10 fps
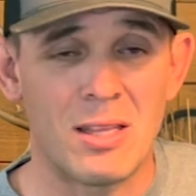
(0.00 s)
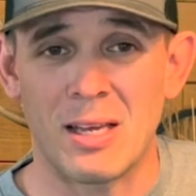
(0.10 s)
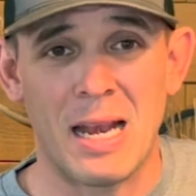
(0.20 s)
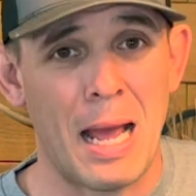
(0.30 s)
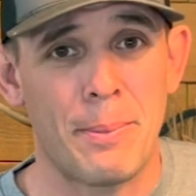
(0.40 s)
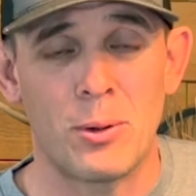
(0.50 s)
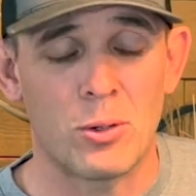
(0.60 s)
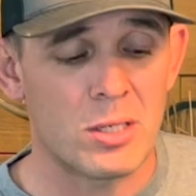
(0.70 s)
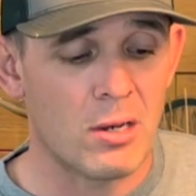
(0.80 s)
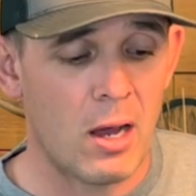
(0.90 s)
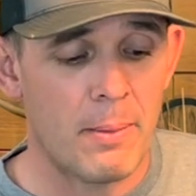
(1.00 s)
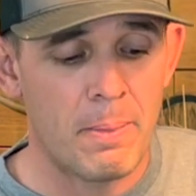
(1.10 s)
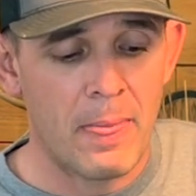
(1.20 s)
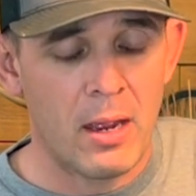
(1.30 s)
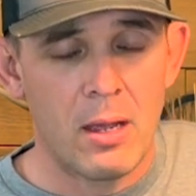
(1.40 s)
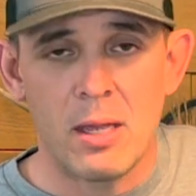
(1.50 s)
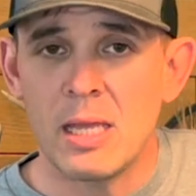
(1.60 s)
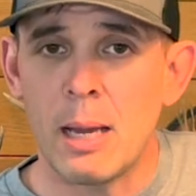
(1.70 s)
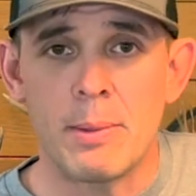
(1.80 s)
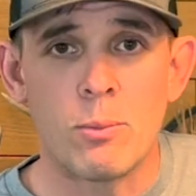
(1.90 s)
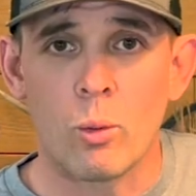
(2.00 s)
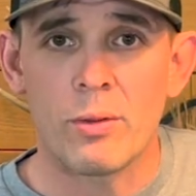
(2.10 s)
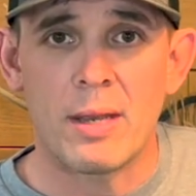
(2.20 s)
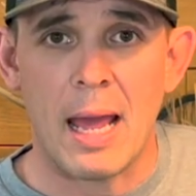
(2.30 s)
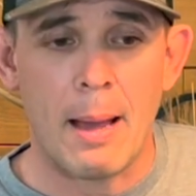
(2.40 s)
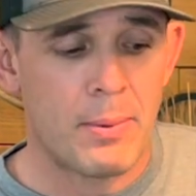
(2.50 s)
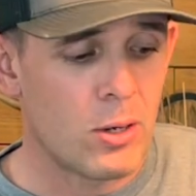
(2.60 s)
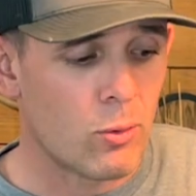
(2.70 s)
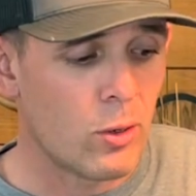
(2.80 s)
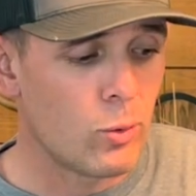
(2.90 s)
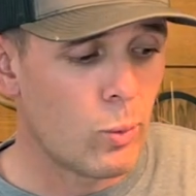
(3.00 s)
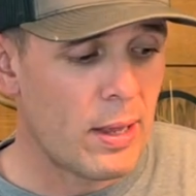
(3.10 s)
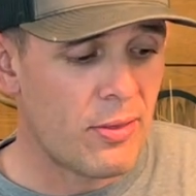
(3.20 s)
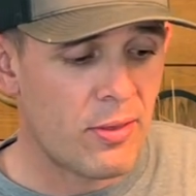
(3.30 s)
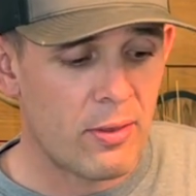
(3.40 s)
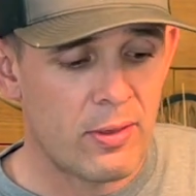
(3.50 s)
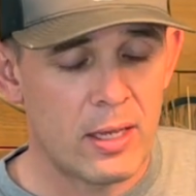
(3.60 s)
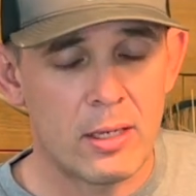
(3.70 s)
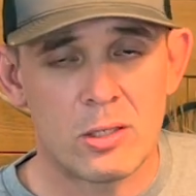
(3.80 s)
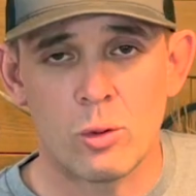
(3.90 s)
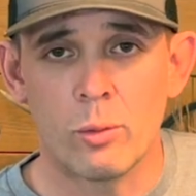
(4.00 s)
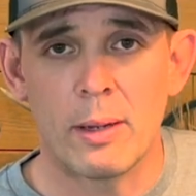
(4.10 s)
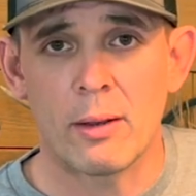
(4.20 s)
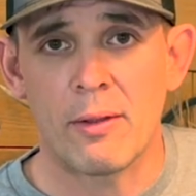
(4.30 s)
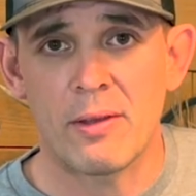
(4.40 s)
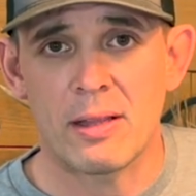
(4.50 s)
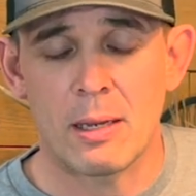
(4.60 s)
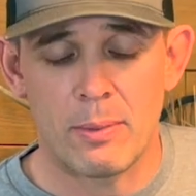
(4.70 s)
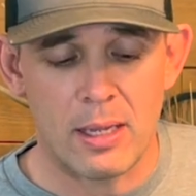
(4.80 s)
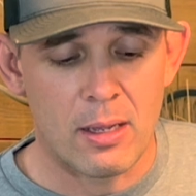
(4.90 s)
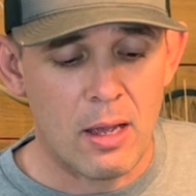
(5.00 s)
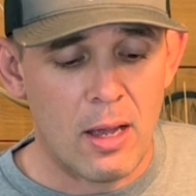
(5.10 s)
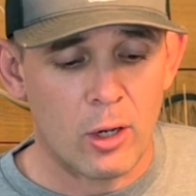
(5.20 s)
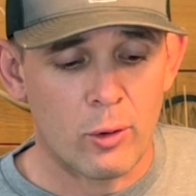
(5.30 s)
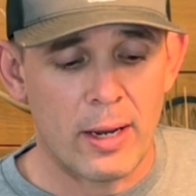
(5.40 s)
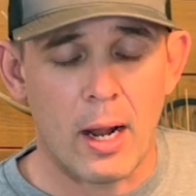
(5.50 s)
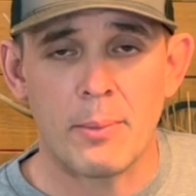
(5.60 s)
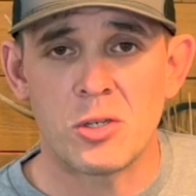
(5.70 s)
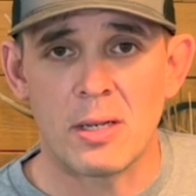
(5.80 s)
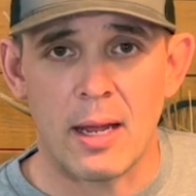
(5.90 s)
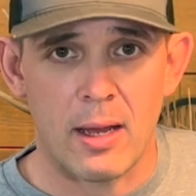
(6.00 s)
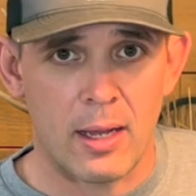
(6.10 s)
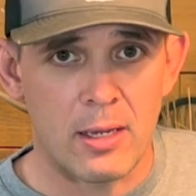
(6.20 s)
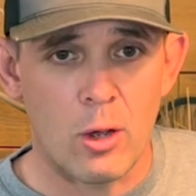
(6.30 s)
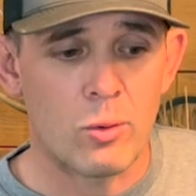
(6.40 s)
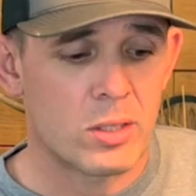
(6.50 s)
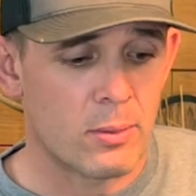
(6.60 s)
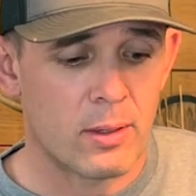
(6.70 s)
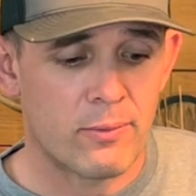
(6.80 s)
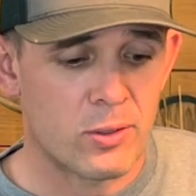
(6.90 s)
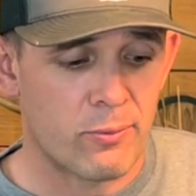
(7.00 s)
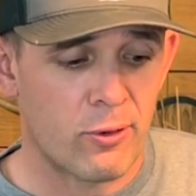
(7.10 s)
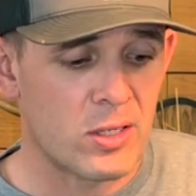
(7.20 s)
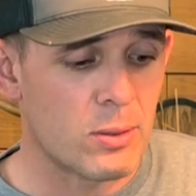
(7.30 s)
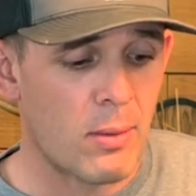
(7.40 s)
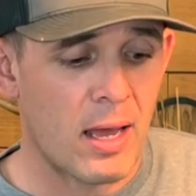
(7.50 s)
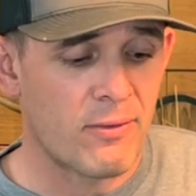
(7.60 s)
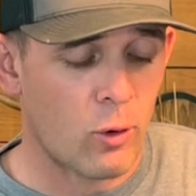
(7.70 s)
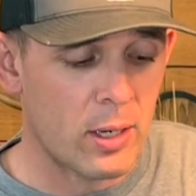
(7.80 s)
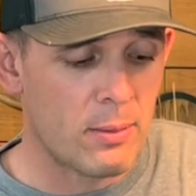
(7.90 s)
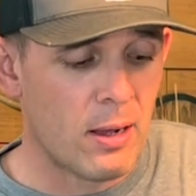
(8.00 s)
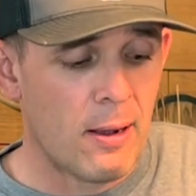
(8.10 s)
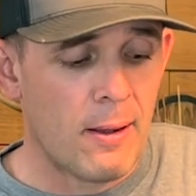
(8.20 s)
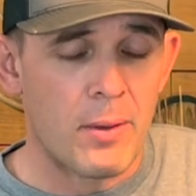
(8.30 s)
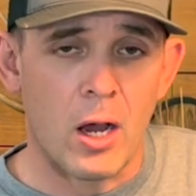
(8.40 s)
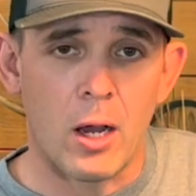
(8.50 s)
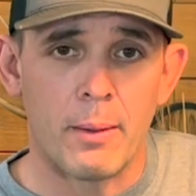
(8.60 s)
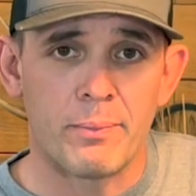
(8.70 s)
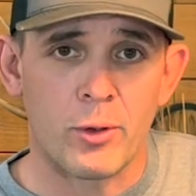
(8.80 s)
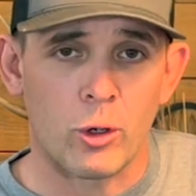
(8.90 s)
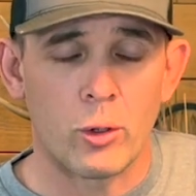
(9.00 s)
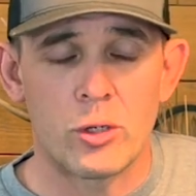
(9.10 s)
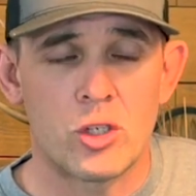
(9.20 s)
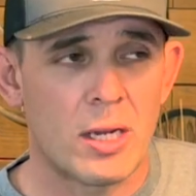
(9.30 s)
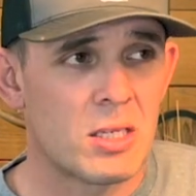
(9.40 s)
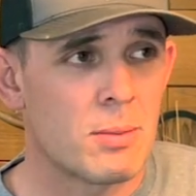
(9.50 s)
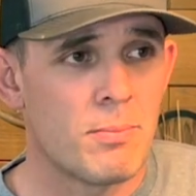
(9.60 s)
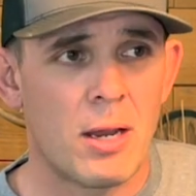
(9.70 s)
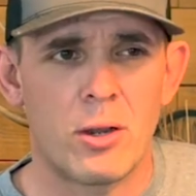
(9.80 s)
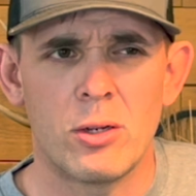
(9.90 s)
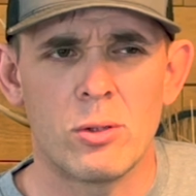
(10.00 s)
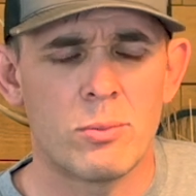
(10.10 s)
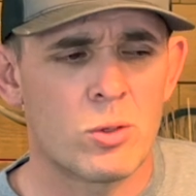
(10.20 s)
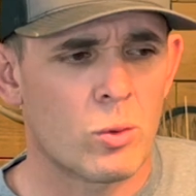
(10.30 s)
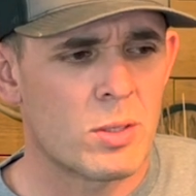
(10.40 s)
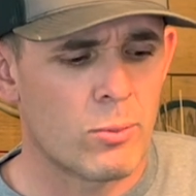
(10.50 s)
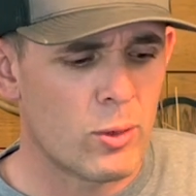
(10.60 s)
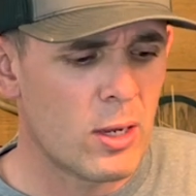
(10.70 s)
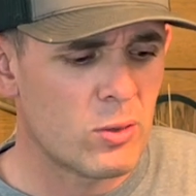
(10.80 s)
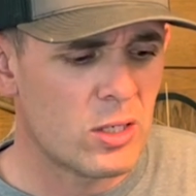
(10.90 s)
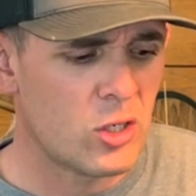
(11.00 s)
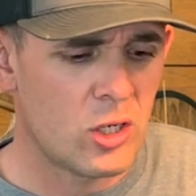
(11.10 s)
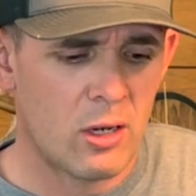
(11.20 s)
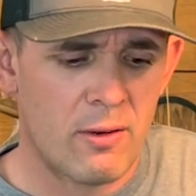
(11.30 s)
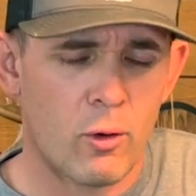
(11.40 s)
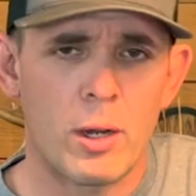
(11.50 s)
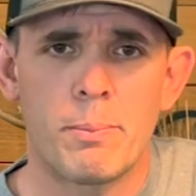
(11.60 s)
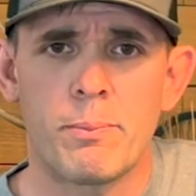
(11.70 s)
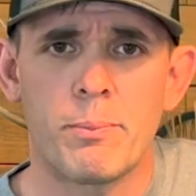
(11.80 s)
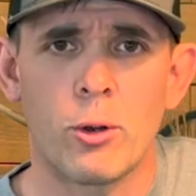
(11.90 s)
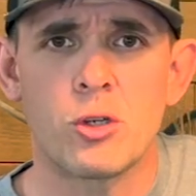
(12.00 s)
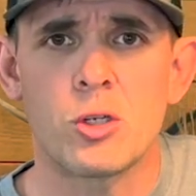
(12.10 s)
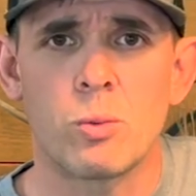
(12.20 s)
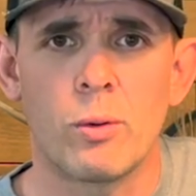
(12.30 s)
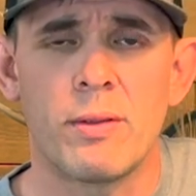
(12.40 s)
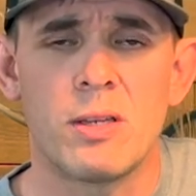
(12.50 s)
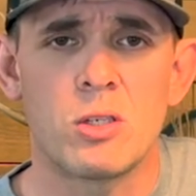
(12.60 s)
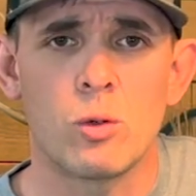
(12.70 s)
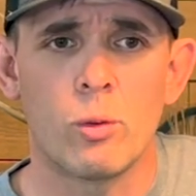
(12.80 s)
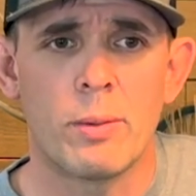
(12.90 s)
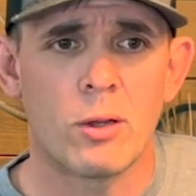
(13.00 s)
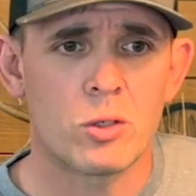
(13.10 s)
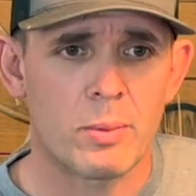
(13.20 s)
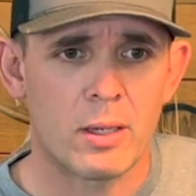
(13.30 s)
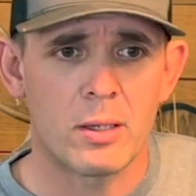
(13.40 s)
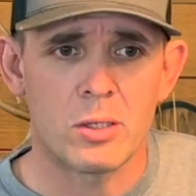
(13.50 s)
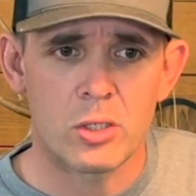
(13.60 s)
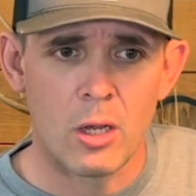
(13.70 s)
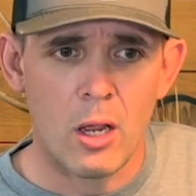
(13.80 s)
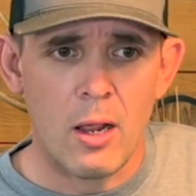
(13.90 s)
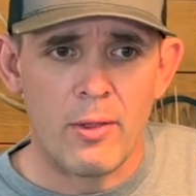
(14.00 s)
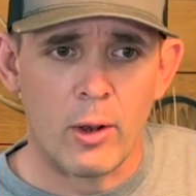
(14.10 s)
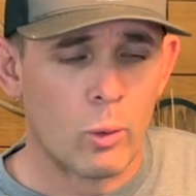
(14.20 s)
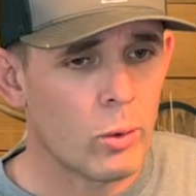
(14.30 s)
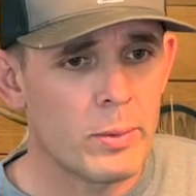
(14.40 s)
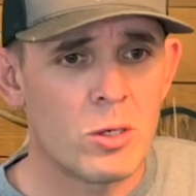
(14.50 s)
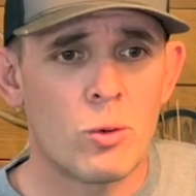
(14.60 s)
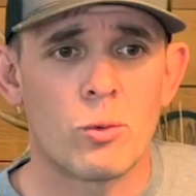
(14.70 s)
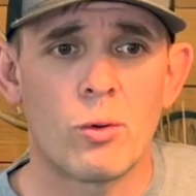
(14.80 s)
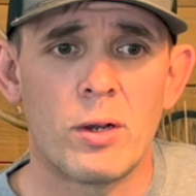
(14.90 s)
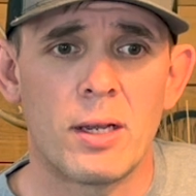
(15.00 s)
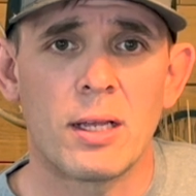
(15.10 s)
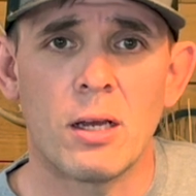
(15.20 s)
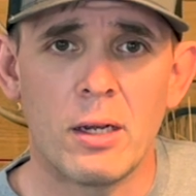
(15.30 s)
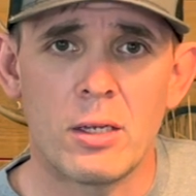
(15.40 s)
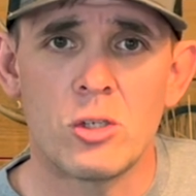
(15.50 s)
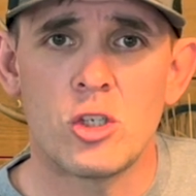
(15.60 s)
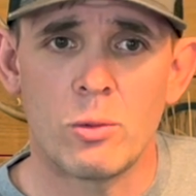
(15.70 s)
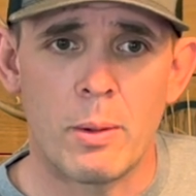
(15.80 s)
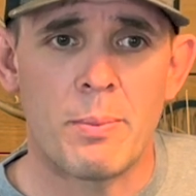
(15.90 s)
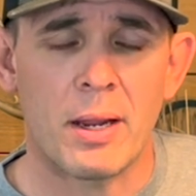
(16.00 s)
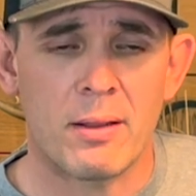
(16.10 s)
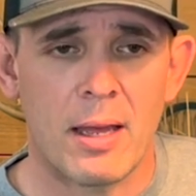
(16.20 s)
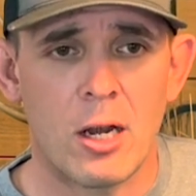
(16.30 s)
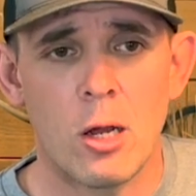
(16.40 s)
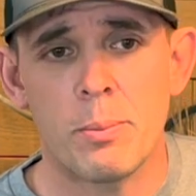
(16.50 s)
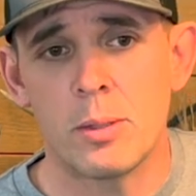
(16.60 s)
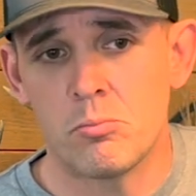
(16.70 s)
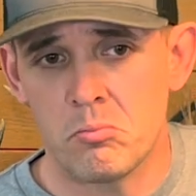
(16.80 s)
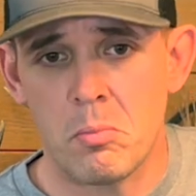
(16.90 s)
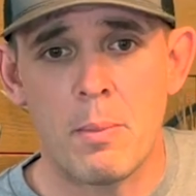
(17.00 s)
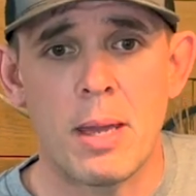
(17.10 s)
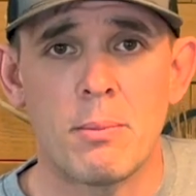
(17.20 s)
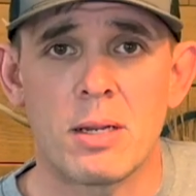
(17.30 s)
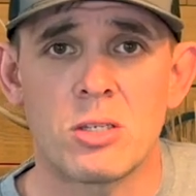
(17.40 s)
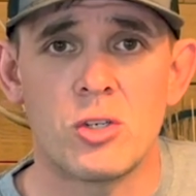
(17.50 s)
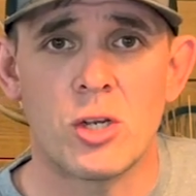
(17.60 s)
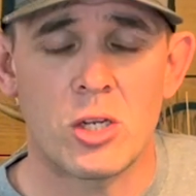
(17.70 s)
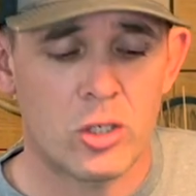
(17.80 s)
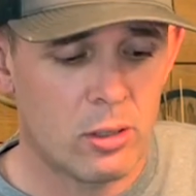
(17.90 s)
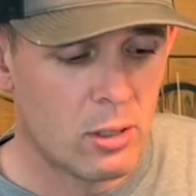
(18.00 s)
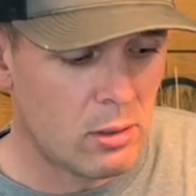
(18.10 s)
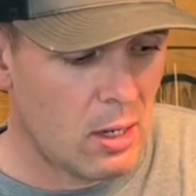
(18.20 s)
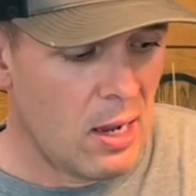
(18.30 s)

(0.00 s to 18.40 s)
either going to happen or it's not. Yeah, I'd be more than happy to run with the tool belt. I think that'd be a great option. I know some friends of mine have already are going to chase some Miriams or some Rios this year, and they've already purchased one of these tool belts because they're like, we're going to be doing running and gunning. Should we pick that up? And I made my suggestion,